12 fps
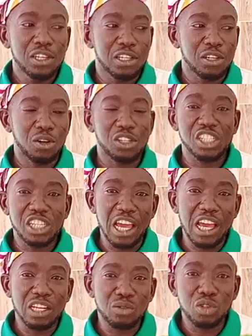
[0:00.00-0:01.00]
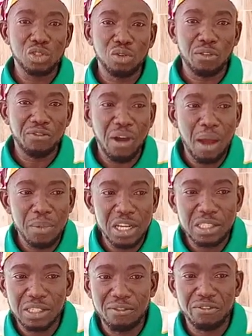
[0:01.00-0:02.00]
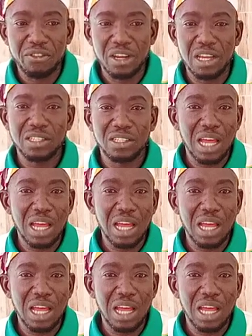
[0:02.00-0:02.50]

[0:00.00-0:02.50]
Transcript: You know share it with your families and friends.